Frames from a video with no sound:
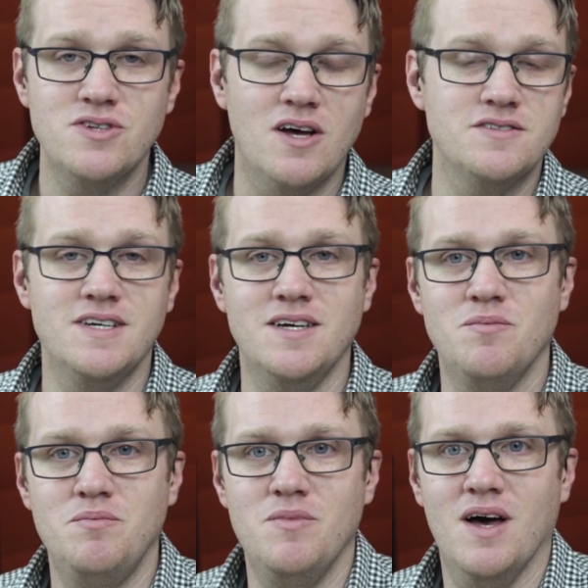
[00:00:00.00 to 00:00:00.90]
all-state
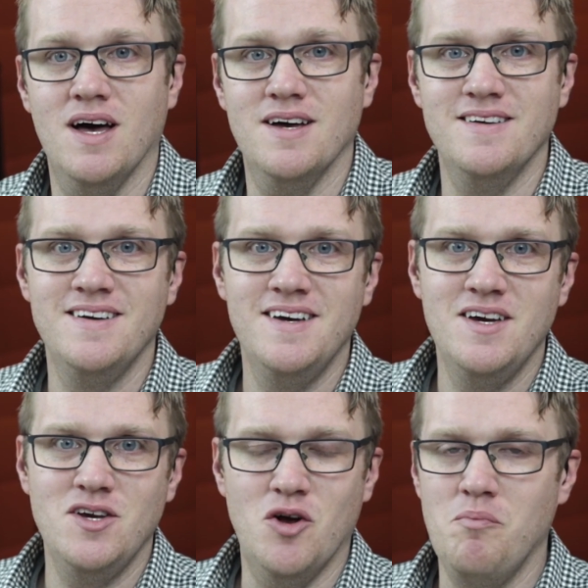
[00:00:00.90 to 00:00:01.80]

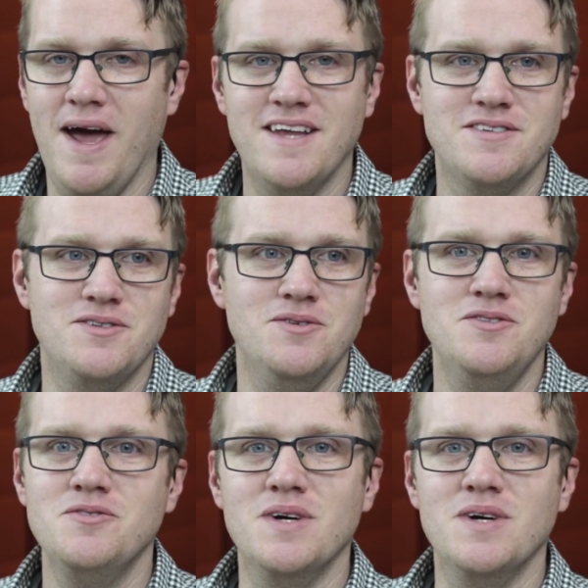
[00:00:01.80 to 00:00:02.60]
band students.